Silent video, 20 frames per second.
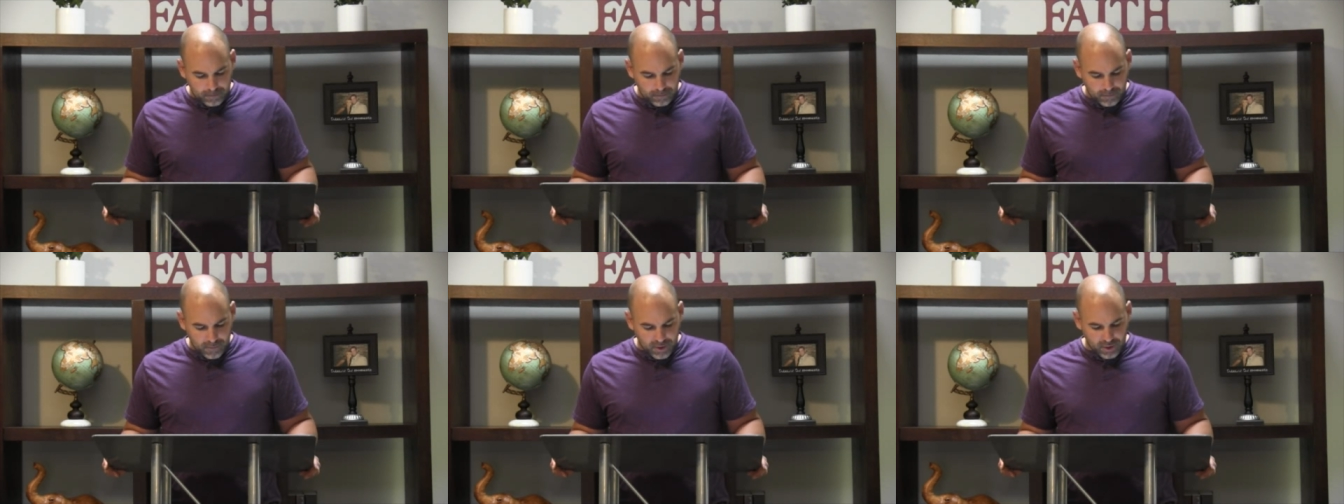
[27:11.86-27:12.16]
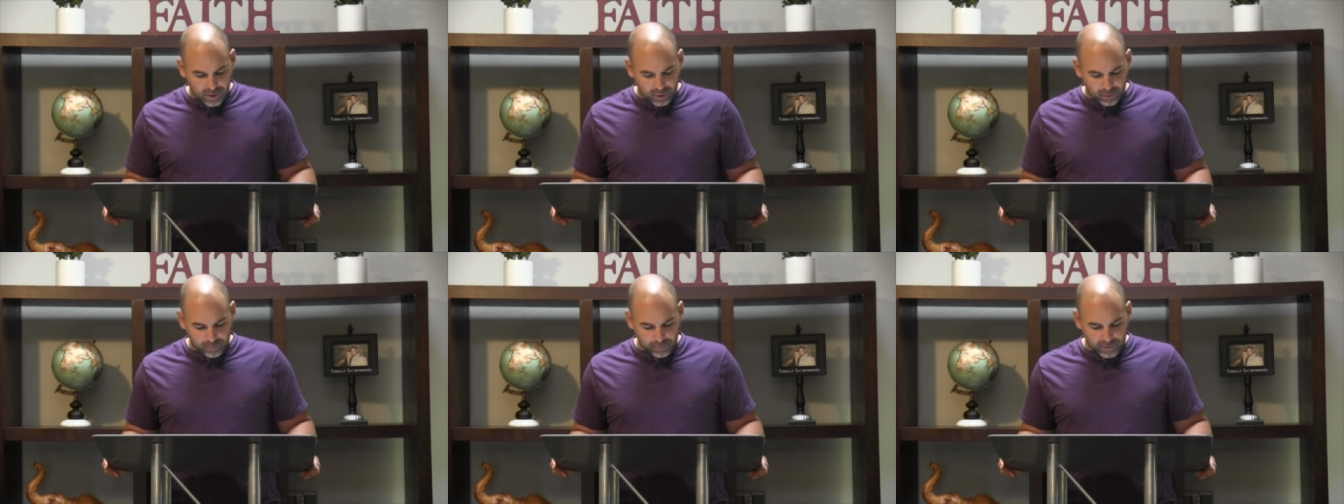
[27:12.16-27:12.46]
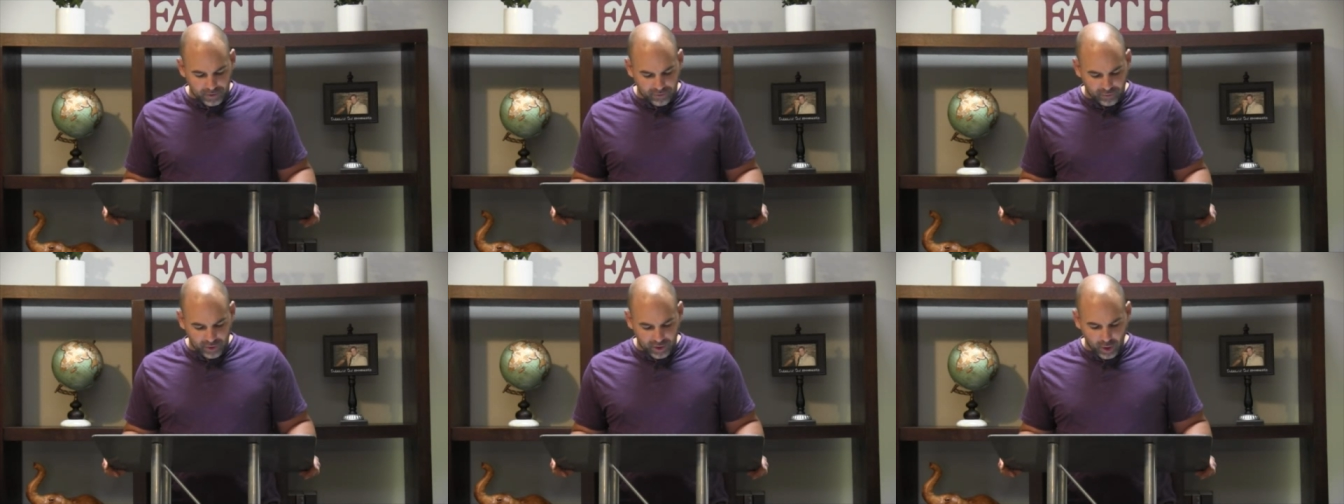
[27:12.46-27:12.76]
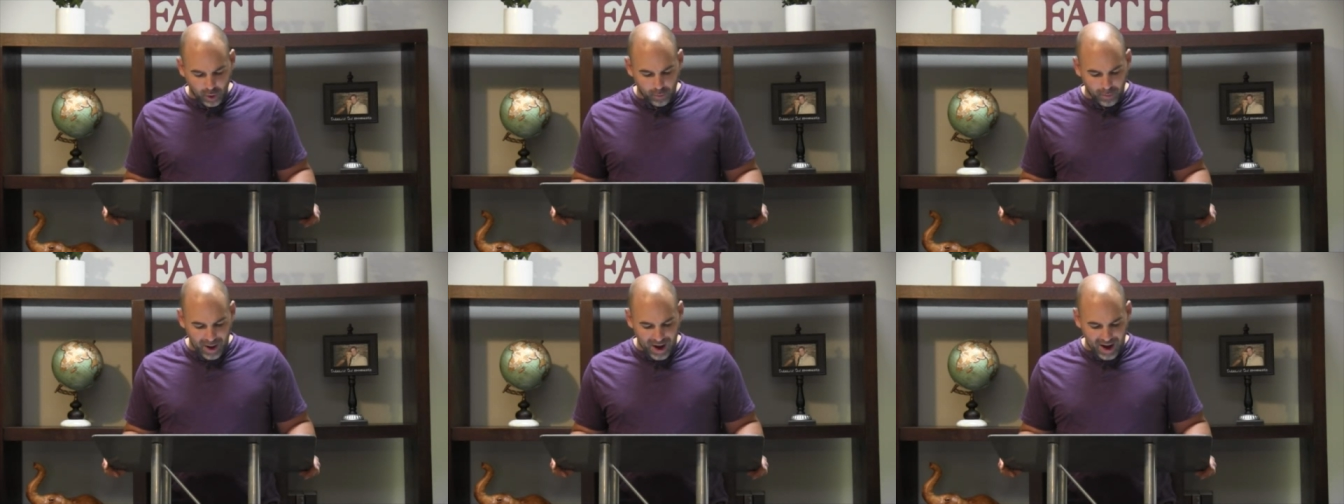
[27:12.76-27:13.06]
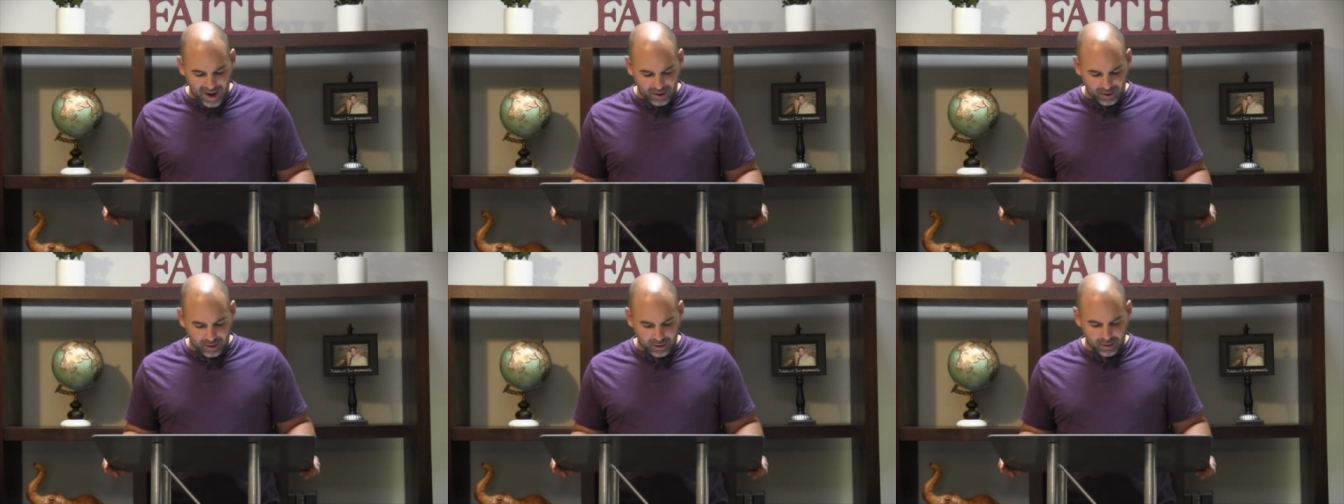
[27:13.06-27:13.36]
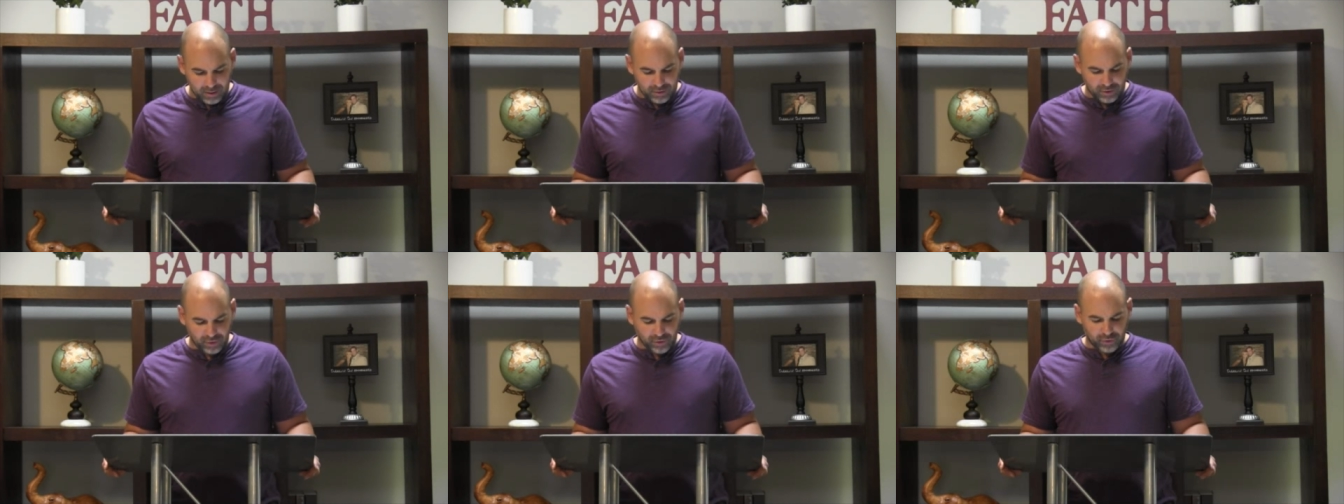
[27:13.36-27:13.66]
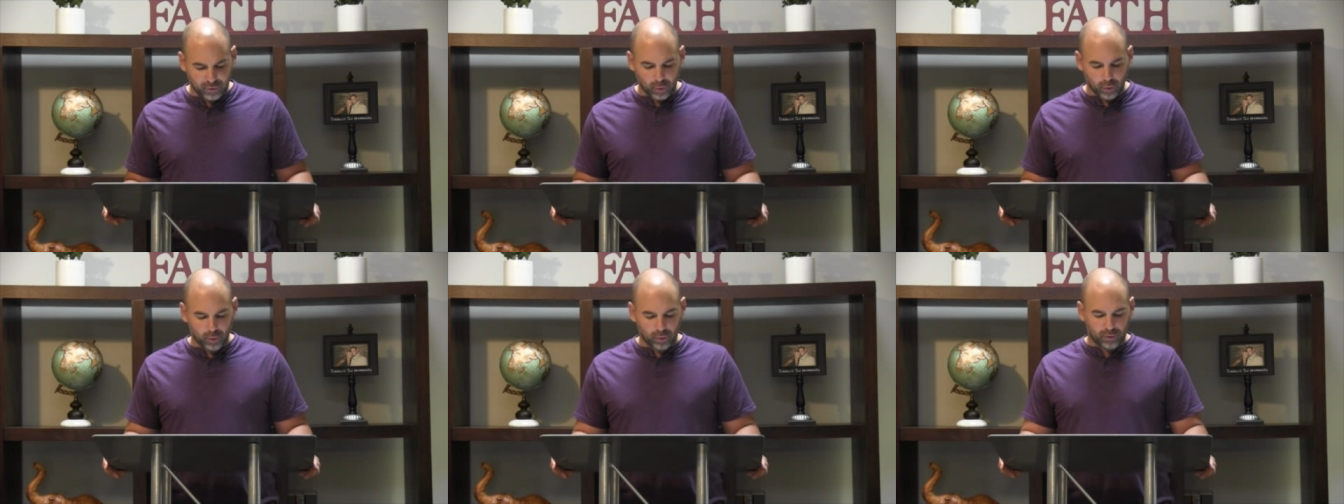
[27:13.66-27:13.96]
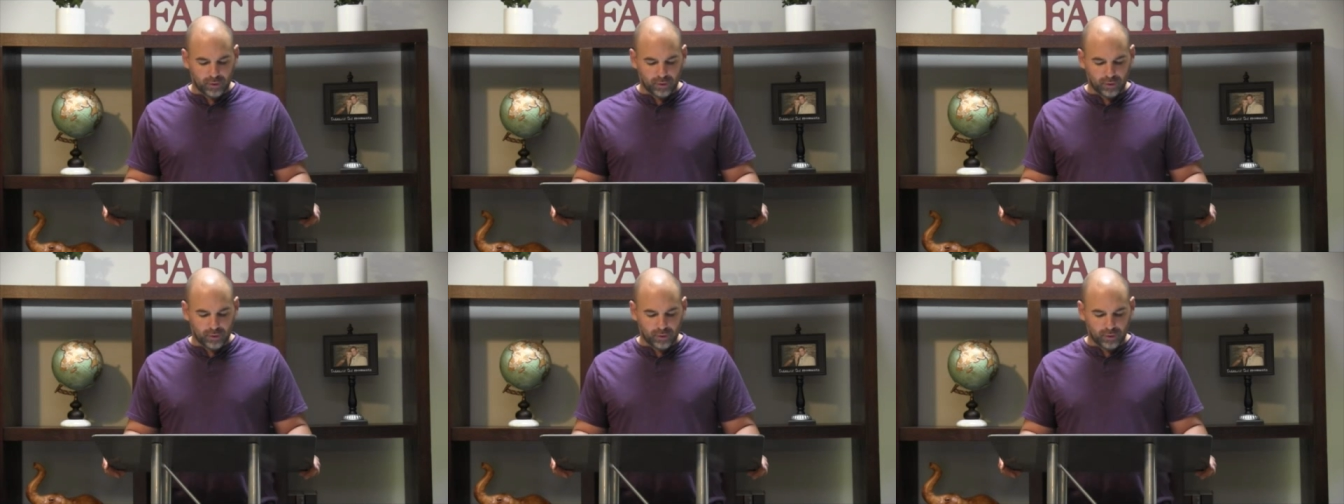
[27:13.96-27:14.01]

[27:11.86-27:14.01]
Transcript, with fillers: You know, if we go back to school,